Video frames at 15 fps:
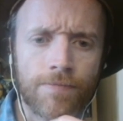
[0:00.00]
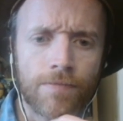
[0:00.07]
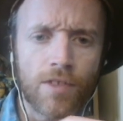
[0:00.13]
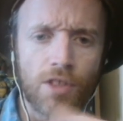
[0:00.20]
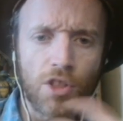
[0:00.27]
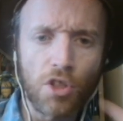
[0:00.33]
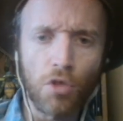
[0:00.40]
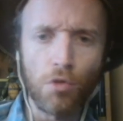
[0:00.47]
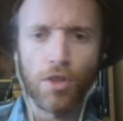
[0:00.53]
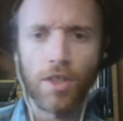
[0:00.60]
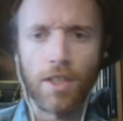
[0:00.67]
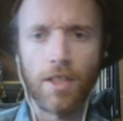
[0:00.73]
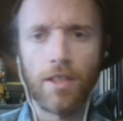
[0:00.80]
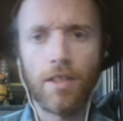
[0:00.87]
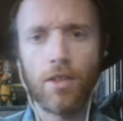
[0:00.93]
It's
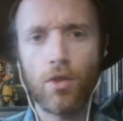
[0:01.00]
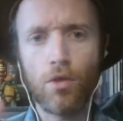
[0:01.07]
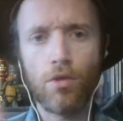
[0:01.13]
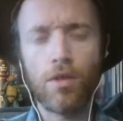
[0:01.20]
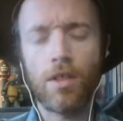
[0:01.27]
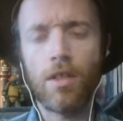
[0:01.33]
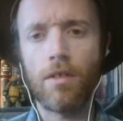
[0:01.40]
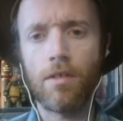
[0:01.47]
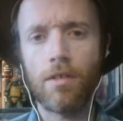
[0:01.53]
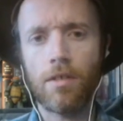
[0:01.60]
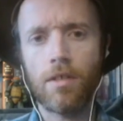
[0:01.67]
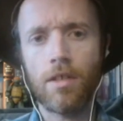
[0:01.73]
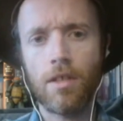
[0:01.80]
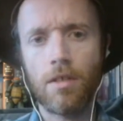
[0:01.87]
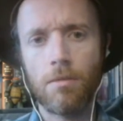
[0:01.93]
unity. The unity of the
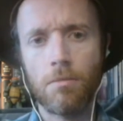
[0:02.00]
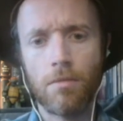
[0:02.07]
team.